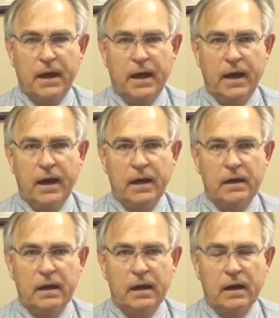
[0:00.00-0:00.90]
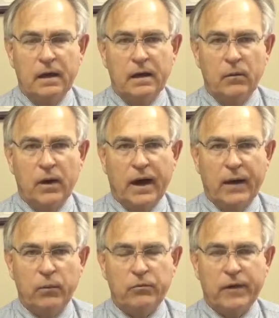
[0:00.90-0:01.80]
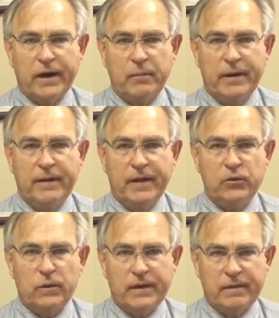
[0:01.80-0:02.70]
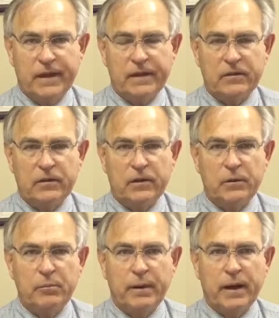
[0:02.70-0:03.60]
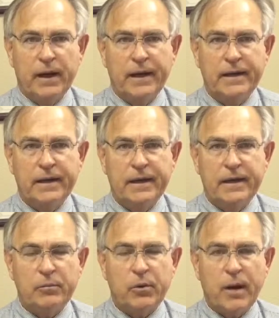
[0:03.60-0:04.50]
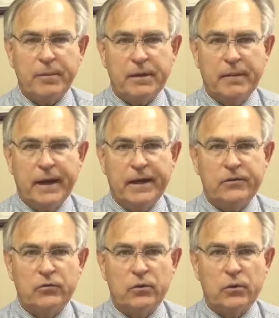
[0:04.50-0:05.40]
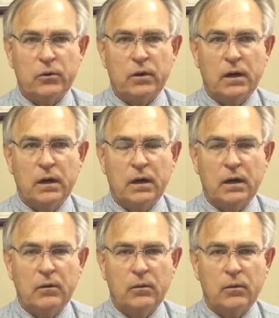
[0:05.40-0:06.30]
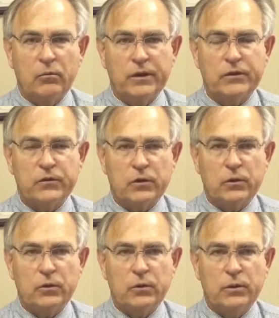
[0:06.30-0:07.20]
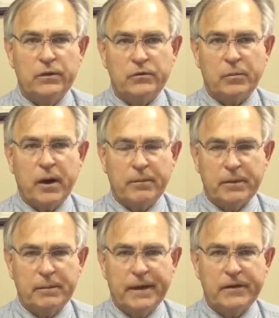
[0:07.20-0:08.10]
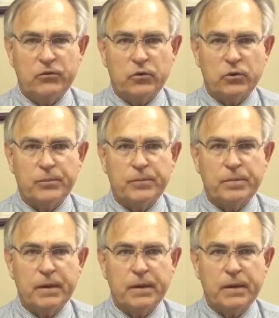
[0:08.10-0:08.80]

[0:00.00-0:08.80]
And I would recommend that you get that done by a property manager or realtor who is a property manager